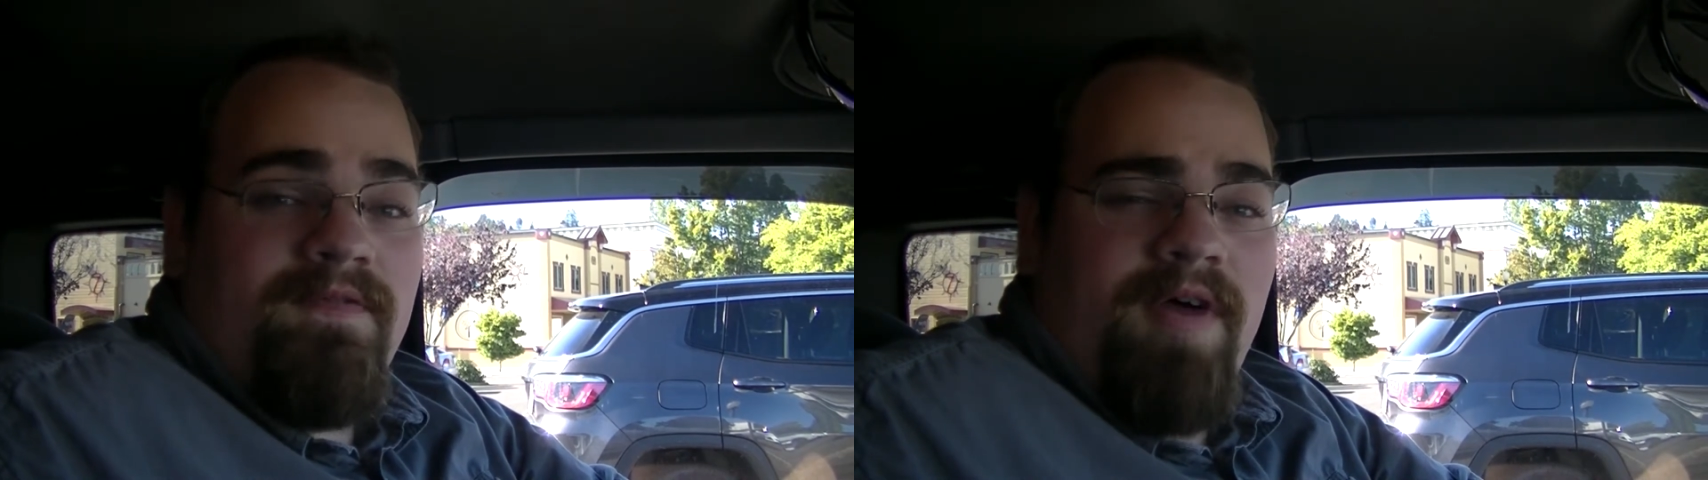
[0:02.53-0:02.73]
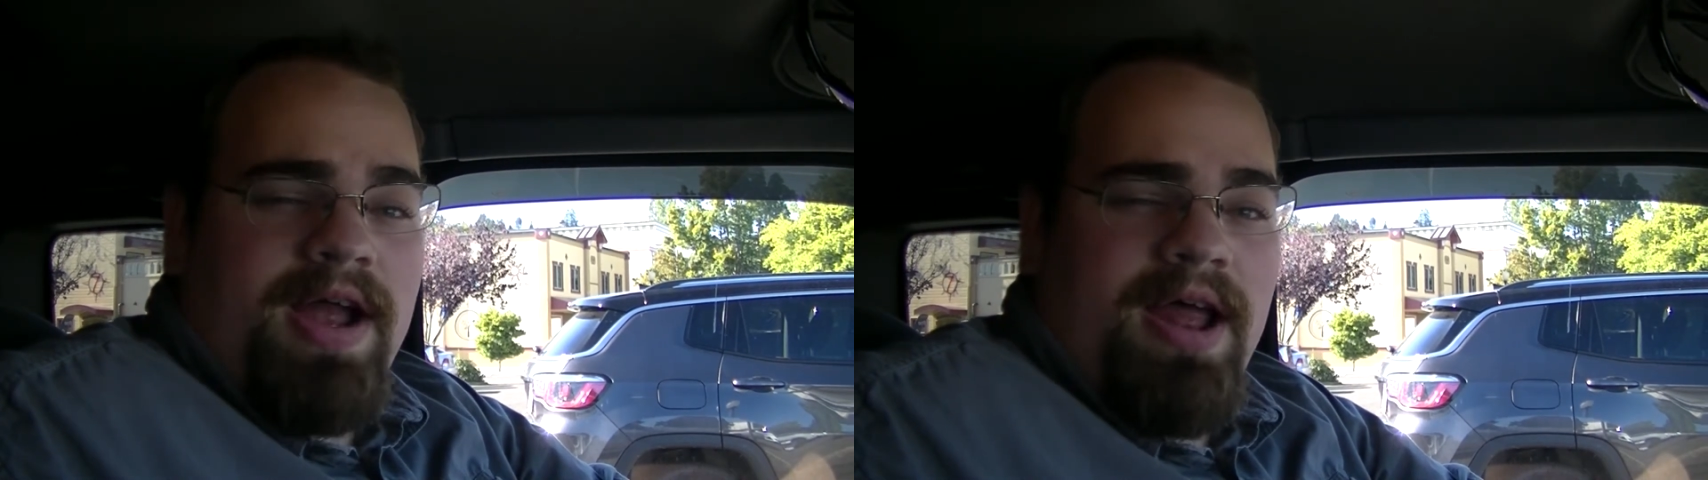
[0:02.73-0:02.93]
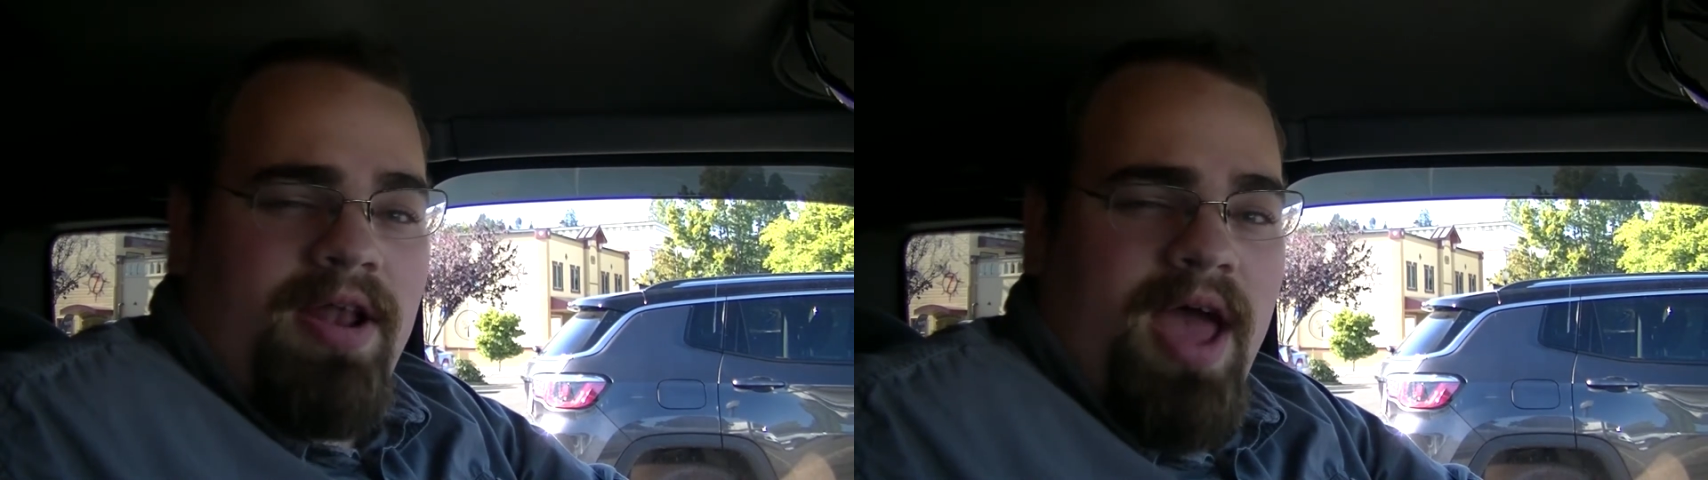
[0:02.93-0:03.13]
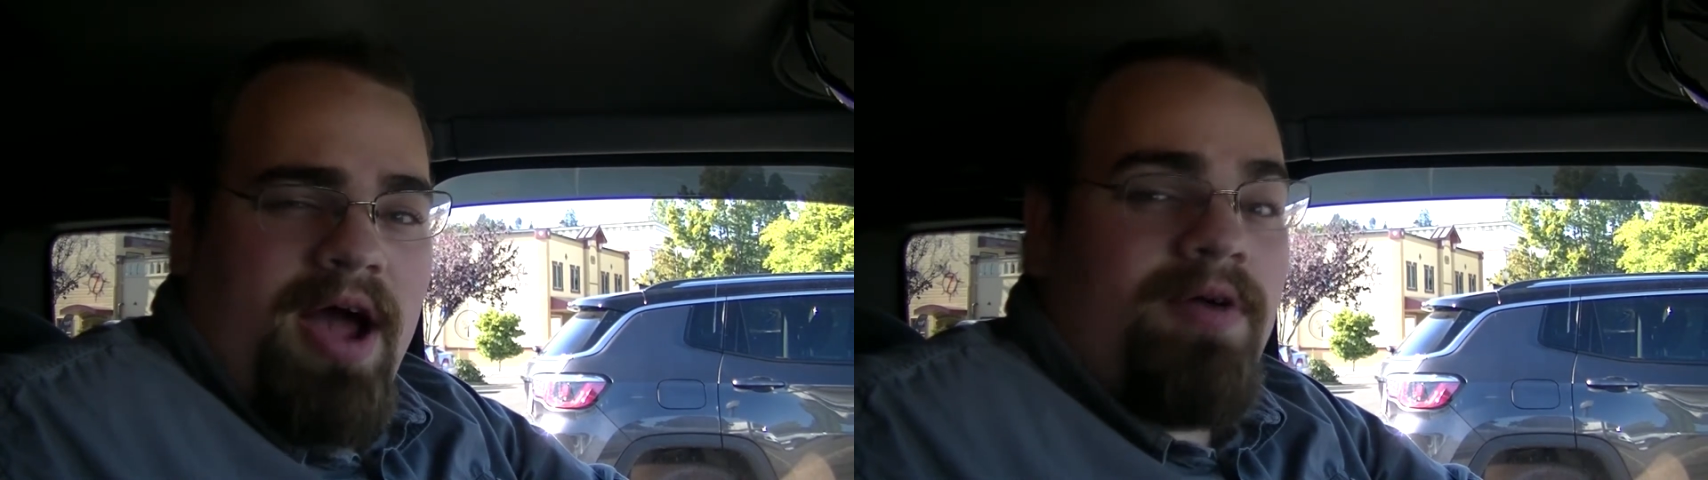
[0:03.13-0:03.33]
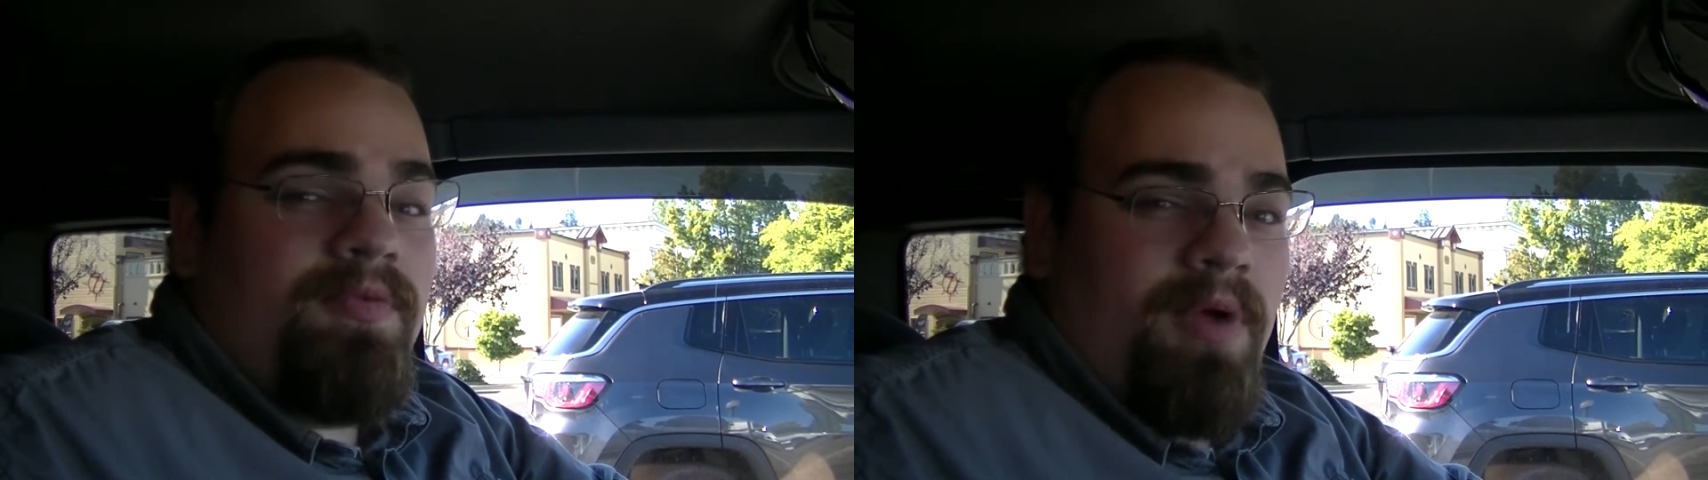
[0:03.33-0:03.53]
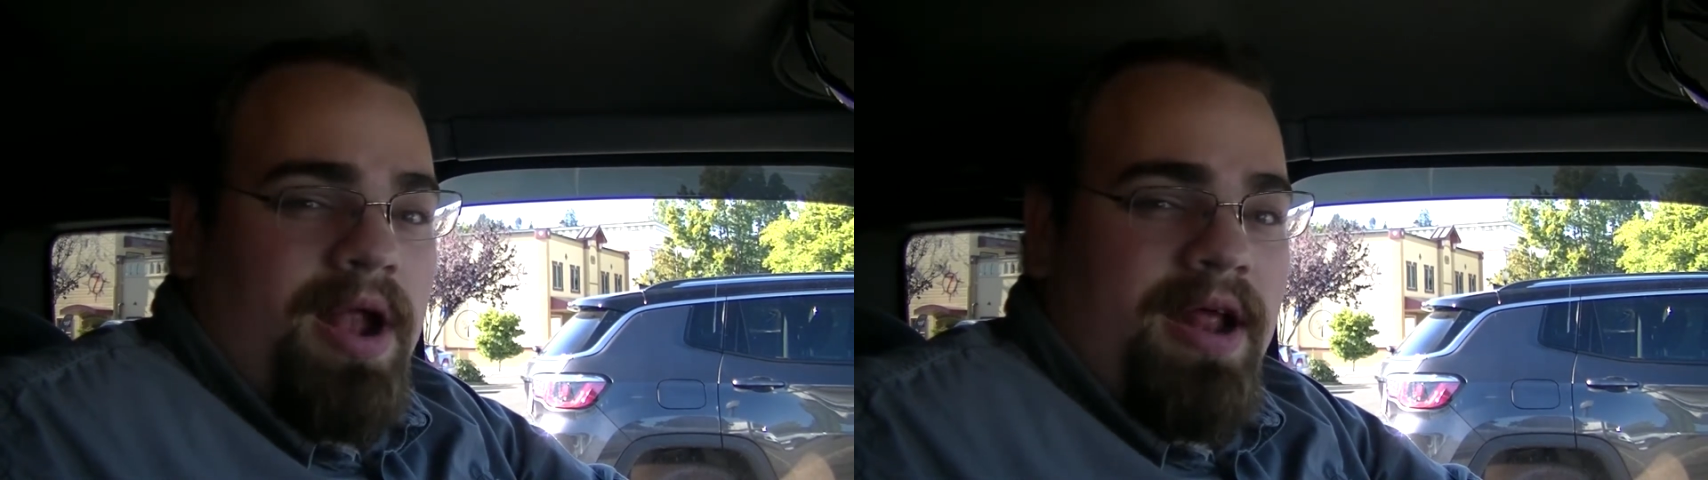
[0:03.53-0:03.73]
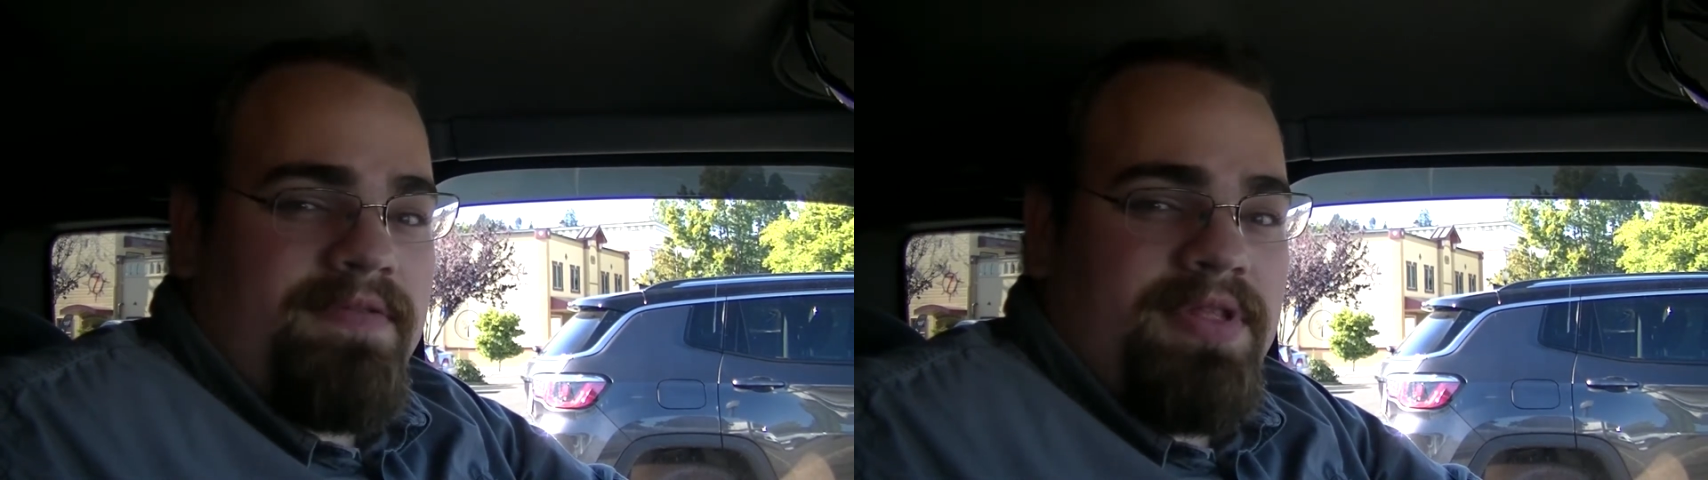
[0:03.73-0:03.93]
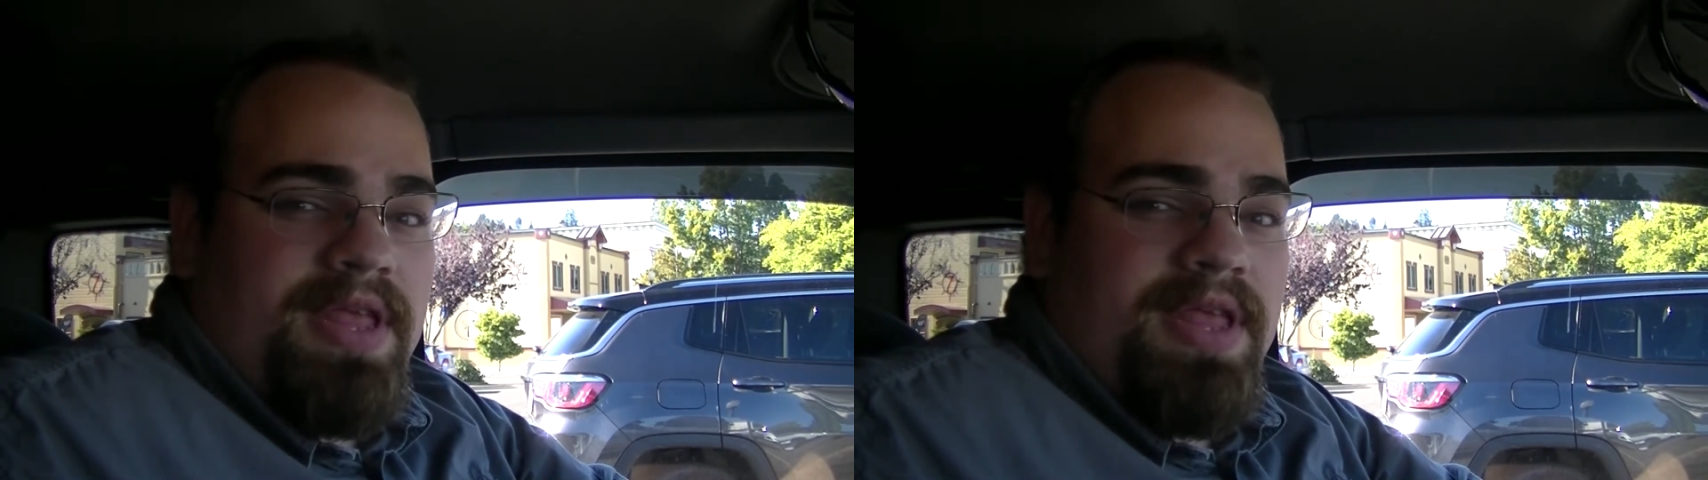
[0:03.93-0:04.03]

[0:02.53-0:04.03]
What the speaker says: Find out how right after